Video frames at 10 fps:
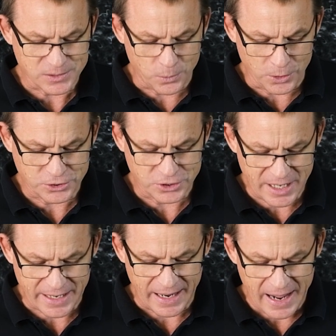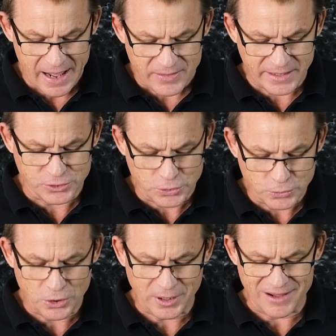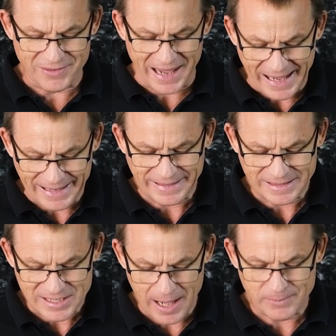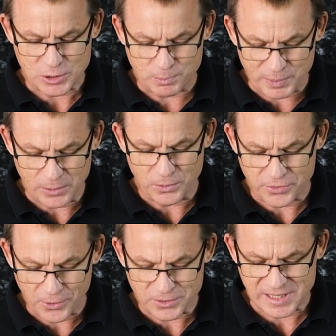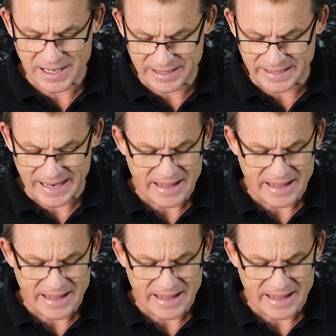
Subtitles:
work today. They do not have any time to be with those they lead.